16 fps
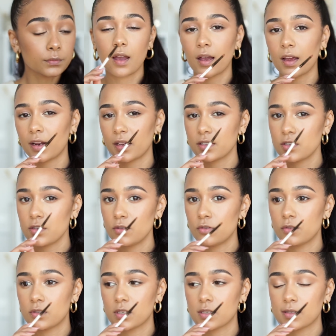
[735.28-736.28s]
I like to
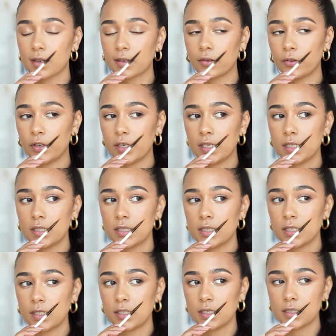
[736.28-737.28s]
use this like really
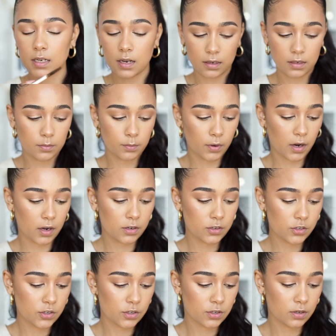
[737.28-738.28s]
teeny tiny
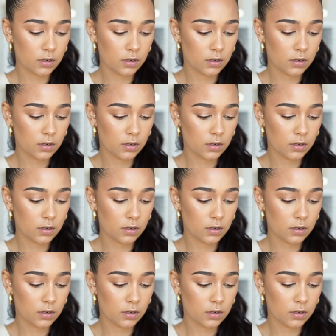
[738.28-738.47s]
brush